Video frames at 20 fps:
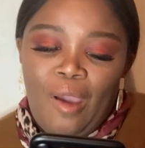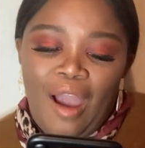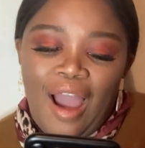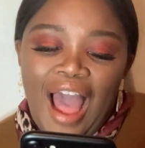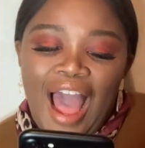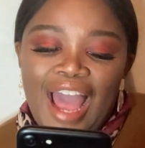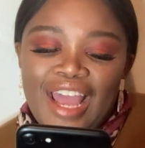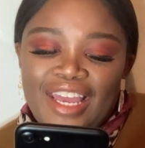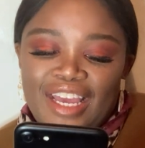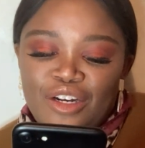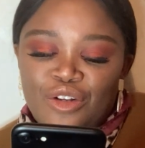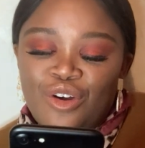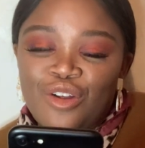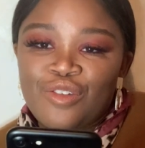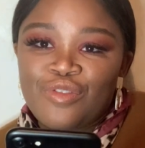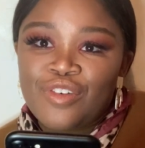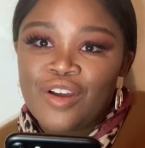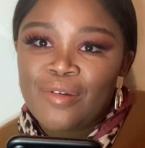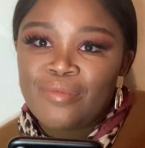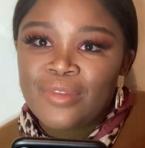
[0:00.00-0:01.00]
I can
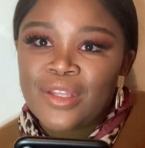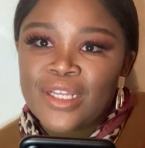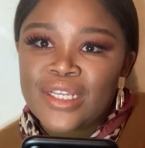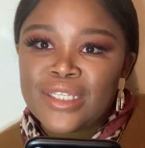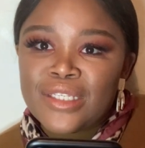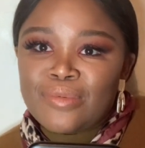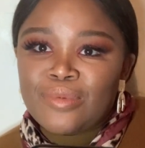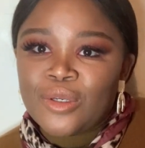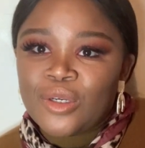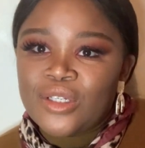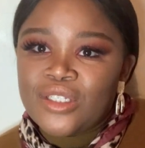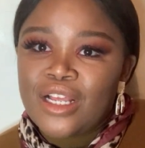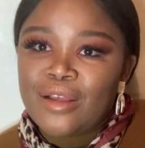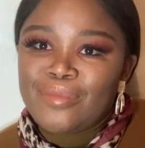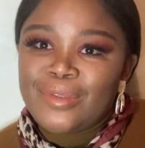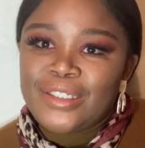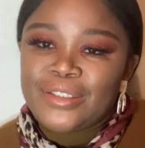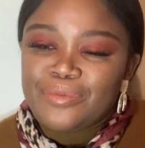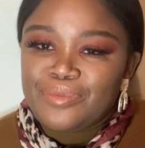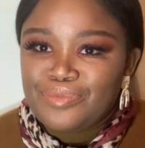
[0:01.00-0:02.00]
confirm this because, I
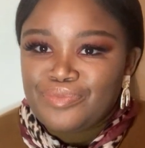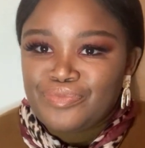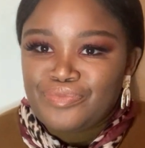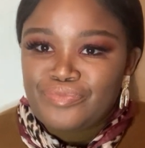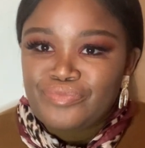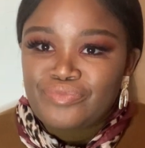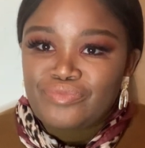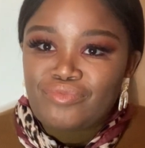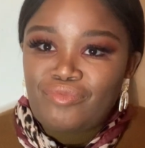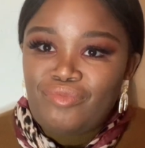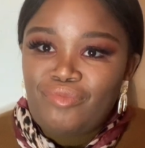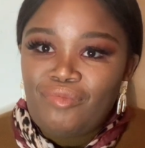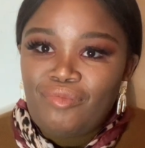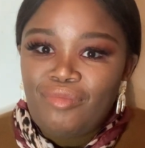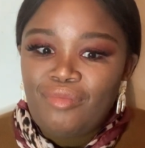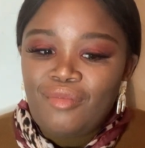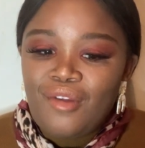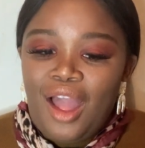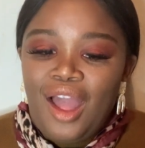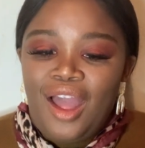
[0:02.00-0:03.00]
mean,
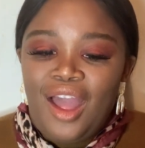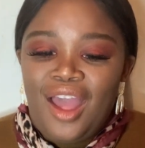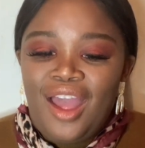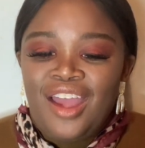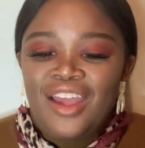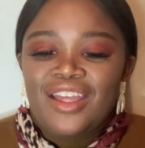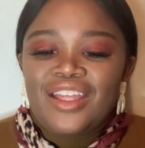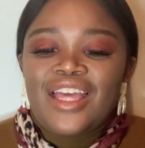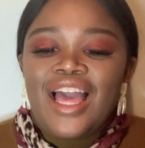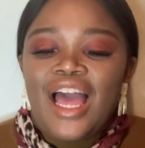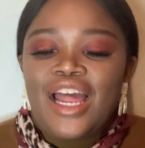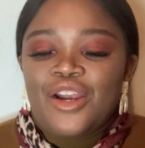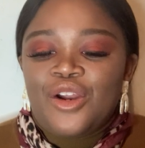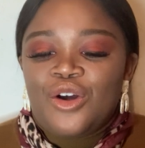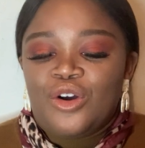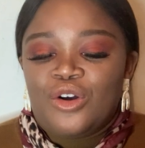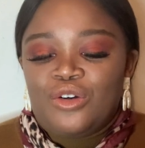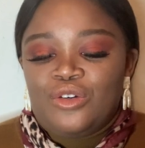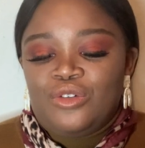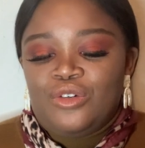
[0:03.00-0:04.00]
yeah,
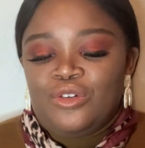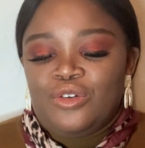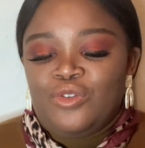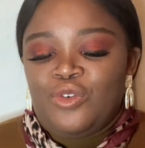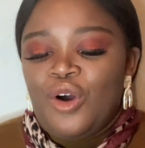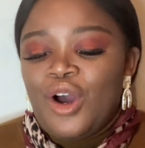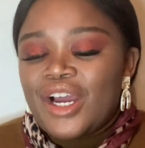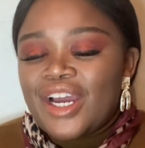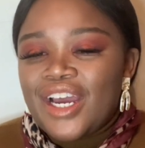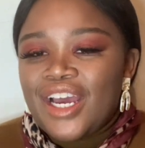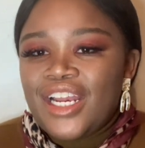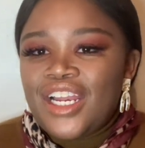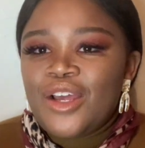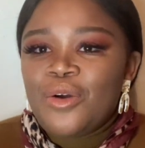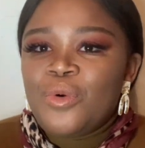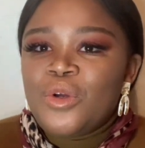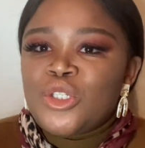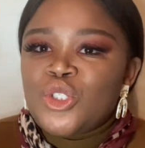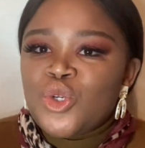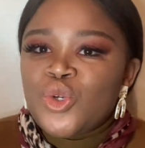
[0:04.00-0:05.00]
no. For a girly
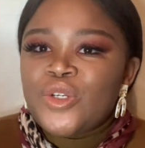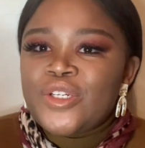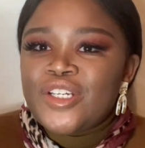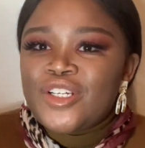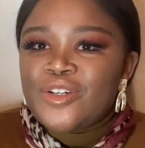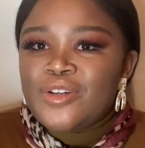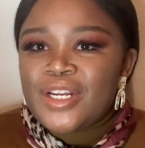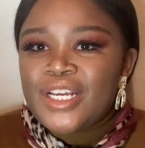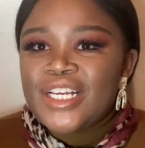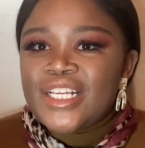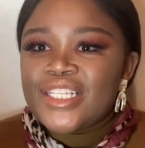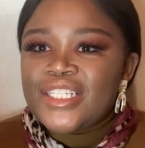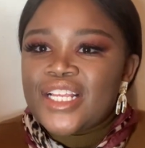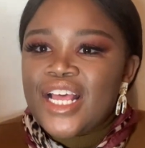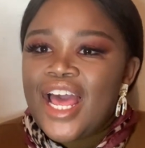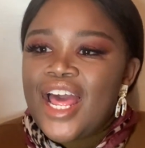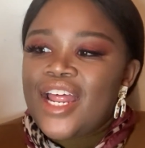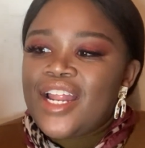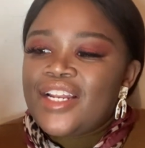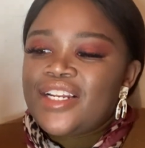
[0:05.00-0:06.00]
with 2 degrees
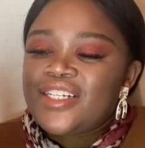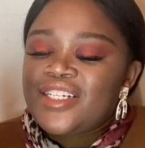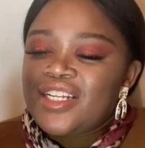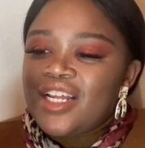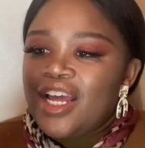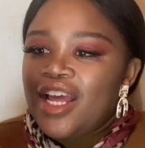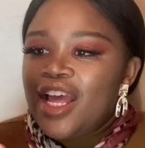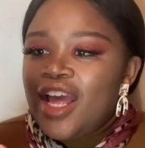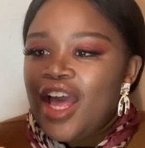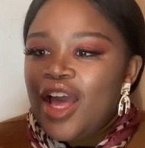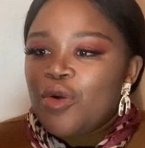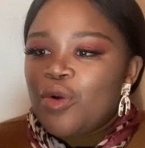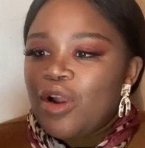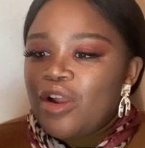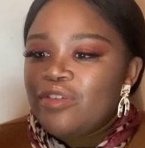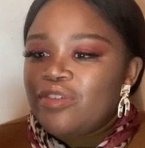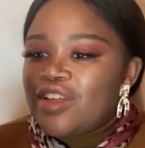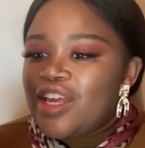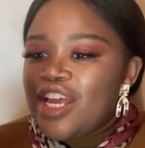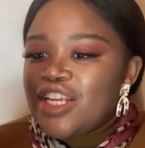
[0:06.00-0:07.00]
and
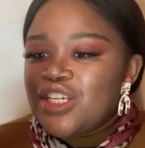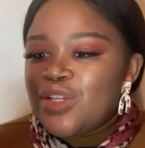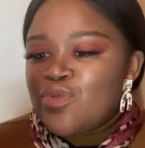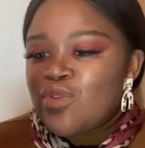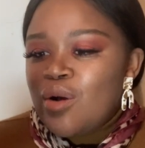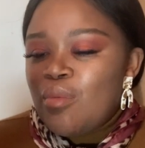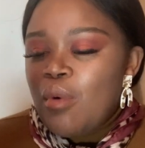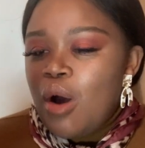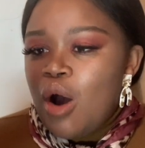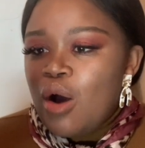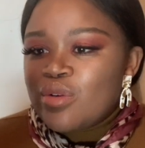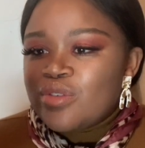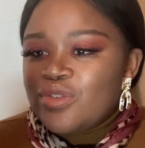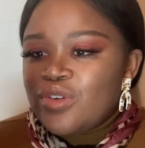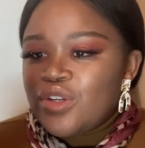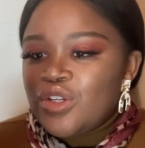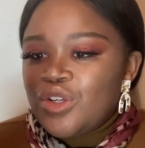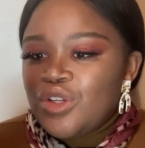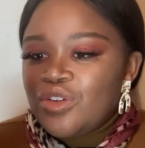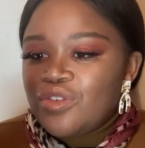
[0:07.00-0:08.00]
qualification from
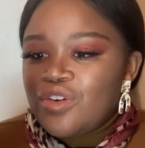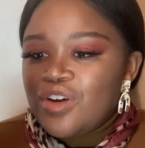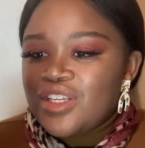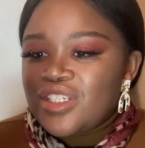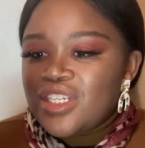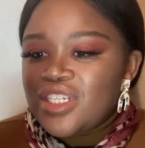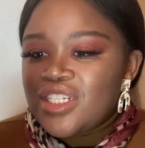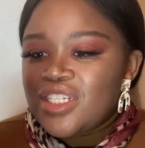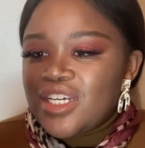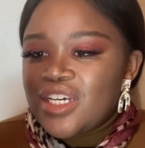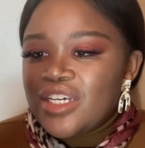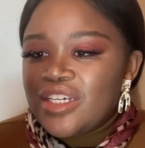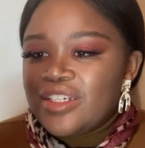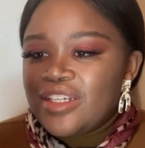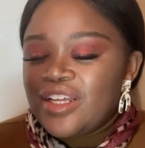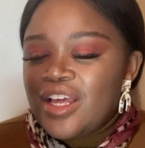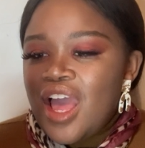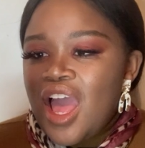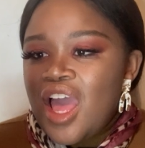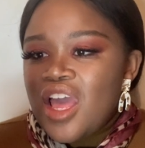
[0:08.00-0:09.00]
Oxford University,
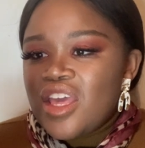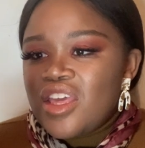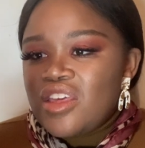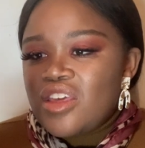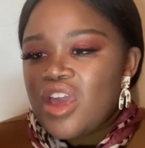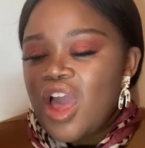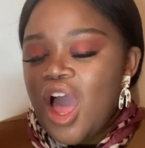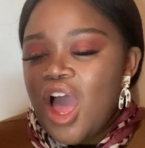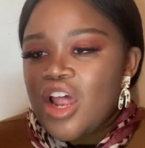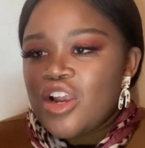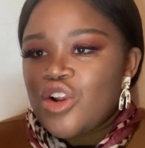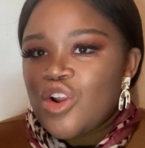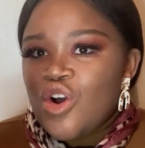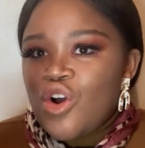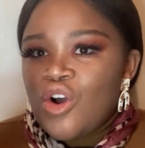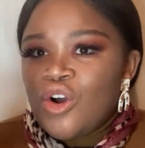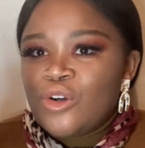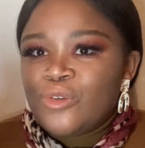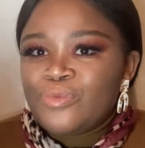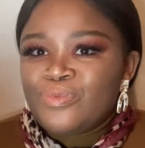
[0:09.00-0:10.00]
yeah,
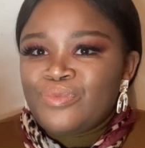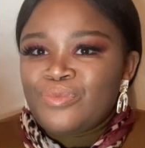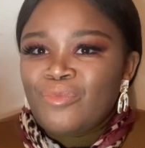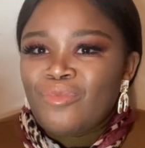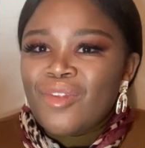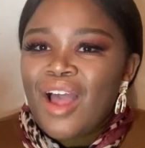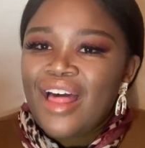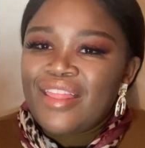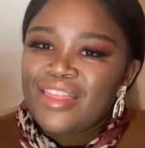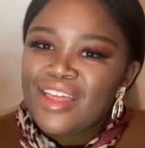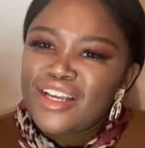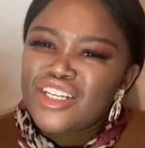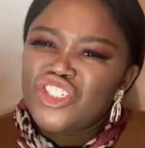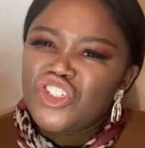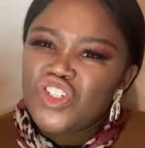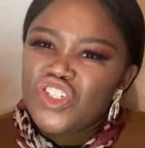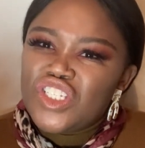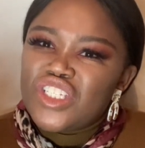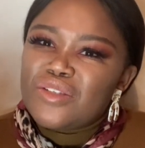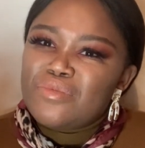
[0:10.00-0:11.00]
no. I think
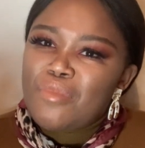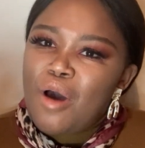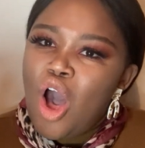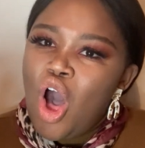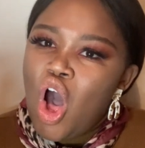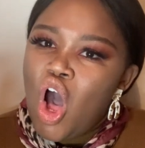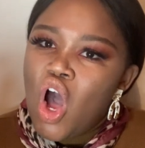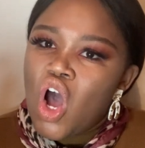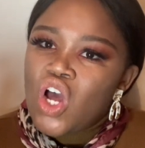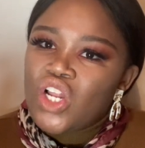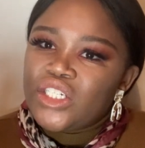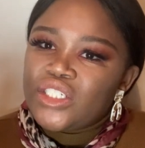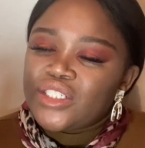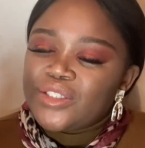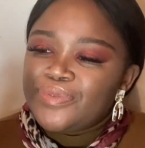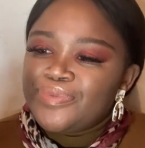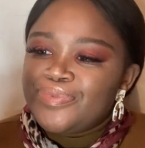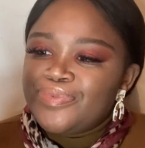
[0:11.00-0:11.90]
she's smart.